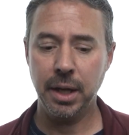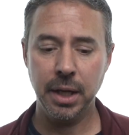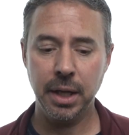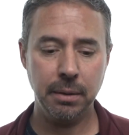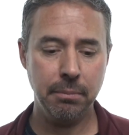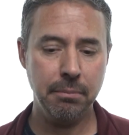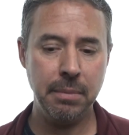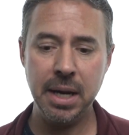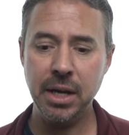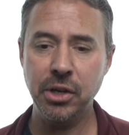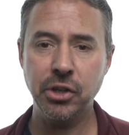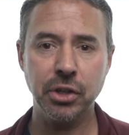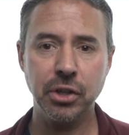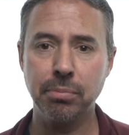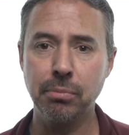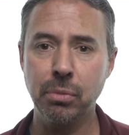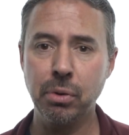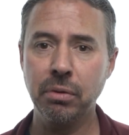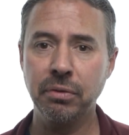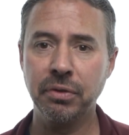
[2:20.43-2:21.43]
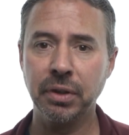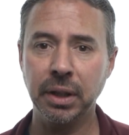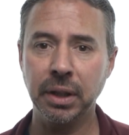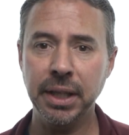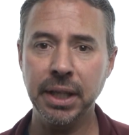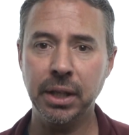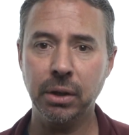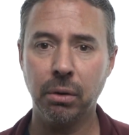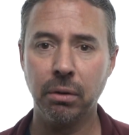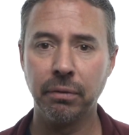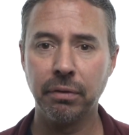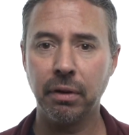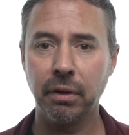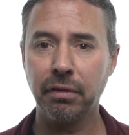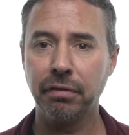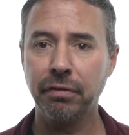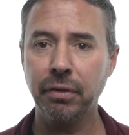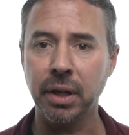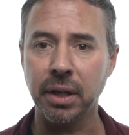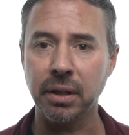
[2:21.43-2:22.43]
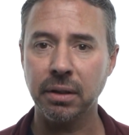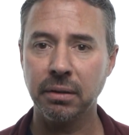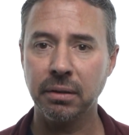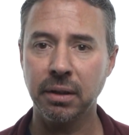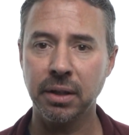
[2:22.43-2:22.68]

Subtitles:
it may just move the leak over a foot.